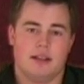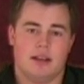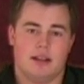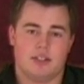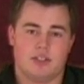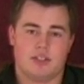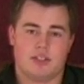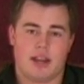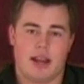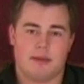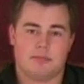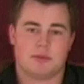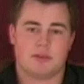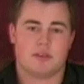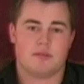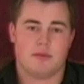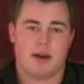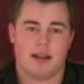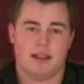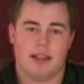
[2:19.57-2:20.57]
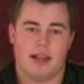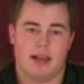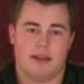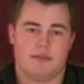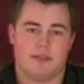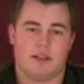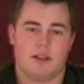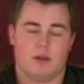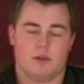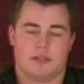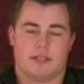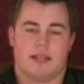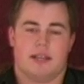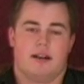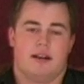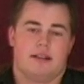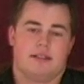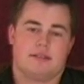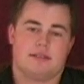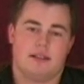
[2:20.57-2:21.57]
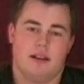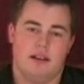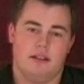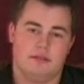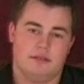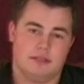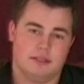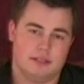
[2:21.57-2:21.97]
a chapter of my life closing in on itself.